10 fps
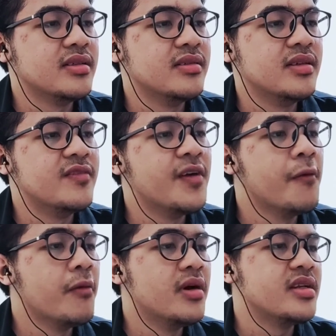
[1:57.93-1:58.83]
the third
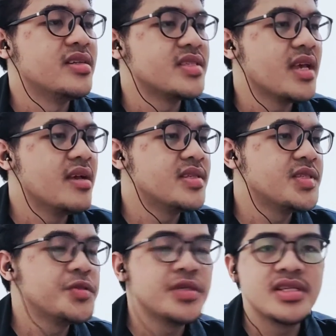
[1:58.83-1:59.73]
one is
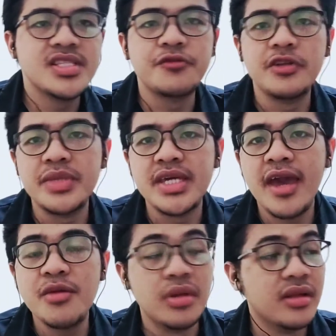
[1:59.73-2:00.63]
students will be
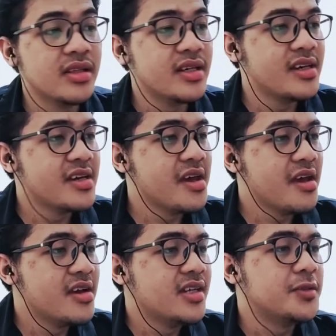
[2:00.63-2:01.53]
able
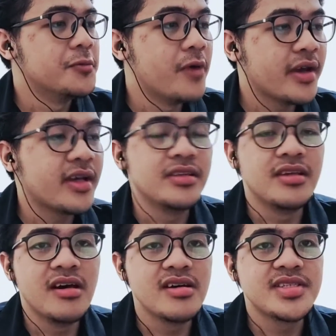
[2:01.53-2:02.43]
to
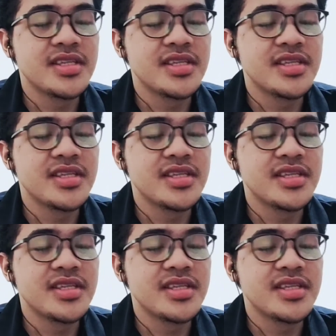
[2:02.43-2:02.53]
recognize